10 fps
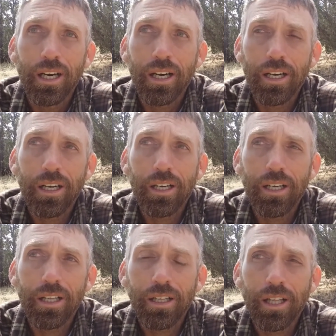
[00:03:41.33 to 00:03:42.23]

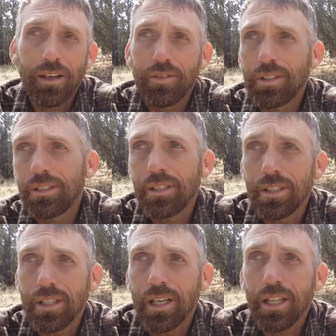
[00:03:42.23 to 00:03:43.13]

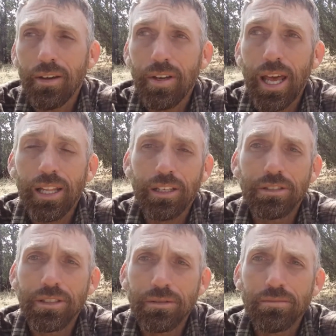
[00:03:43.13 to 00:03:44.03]
11
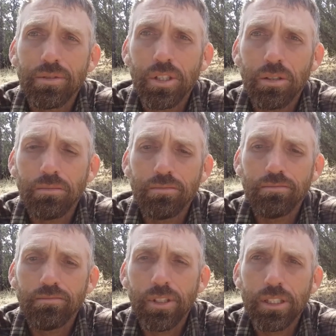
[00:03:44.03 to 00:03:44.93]
antlers, so
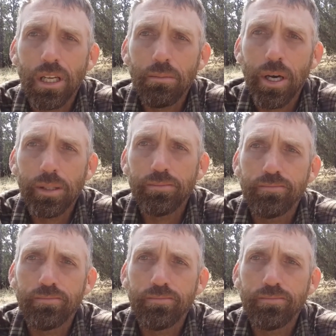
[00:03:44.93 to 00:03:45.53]
that's not bad.